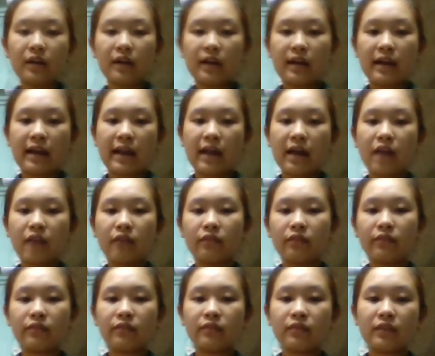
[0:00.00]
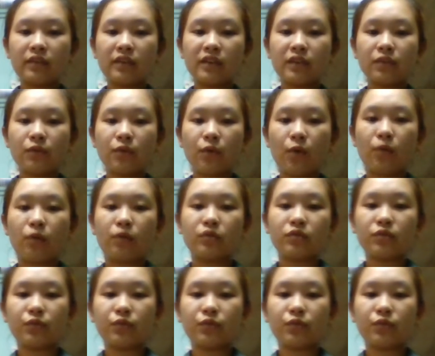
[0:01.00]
announced that all